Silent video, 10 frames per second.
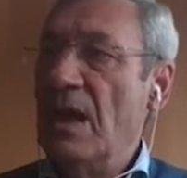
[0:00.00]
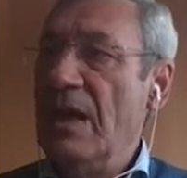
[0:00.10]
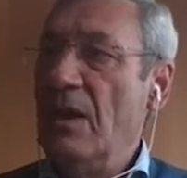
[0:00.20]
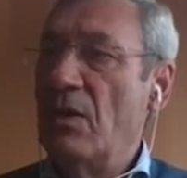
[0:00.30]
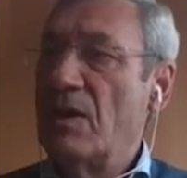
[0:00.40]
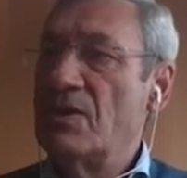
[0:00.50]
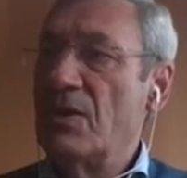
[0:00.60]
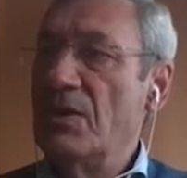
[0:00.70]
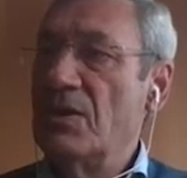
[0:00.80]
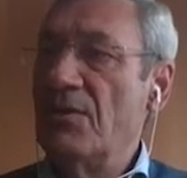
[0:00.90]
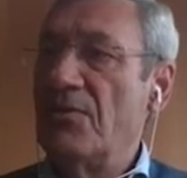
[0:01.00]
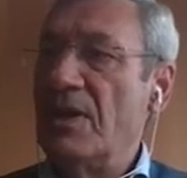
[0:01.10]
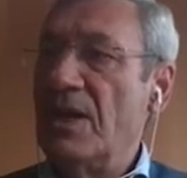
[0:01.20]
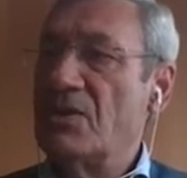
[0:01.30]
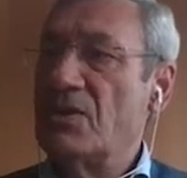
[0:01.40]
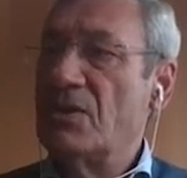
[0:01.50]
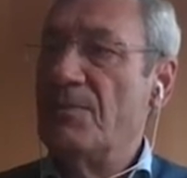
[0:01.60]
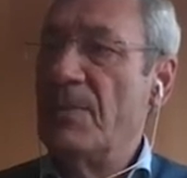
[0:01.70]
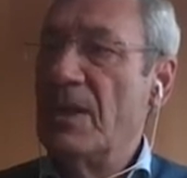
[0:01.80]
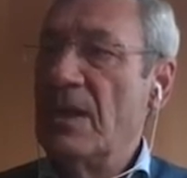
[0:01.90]
A horizontal
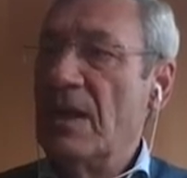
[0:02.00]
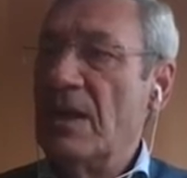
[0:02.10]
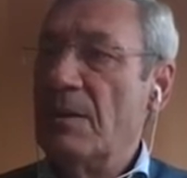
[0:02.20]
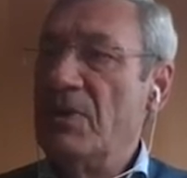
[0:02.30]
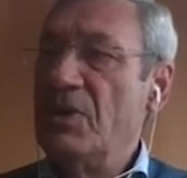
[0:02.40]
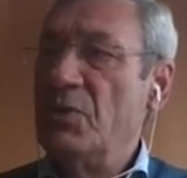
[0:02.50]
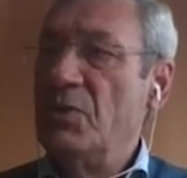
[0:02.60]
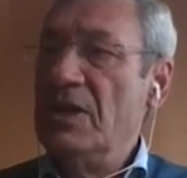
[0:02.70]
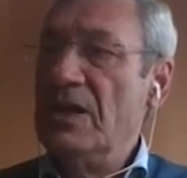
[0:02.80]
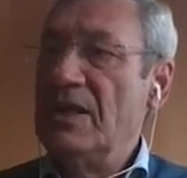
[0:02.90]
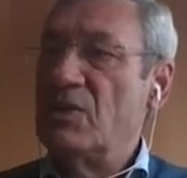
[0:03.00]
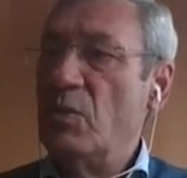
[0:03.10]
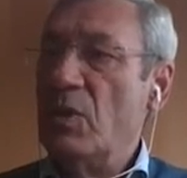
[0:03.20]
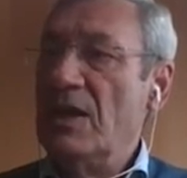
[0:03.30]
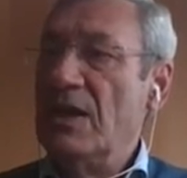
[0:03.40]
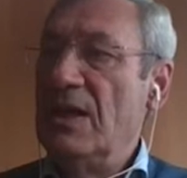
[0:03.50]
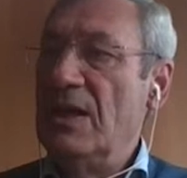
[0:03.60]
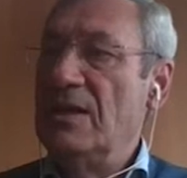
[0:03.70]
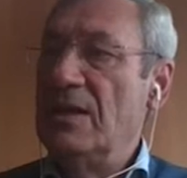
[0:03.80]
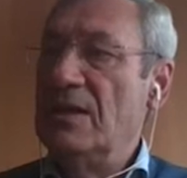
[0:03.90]
fracture between S1
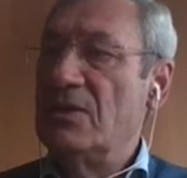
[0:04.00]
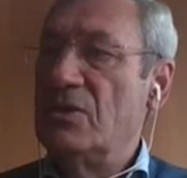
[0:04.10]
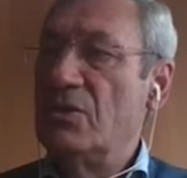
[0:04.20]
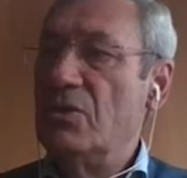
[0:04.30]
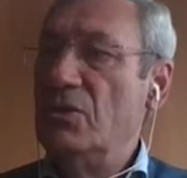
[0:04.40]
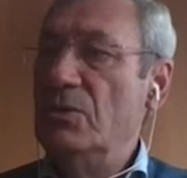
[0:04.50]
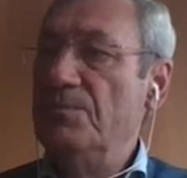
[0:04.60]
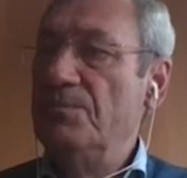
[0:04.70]
and S2,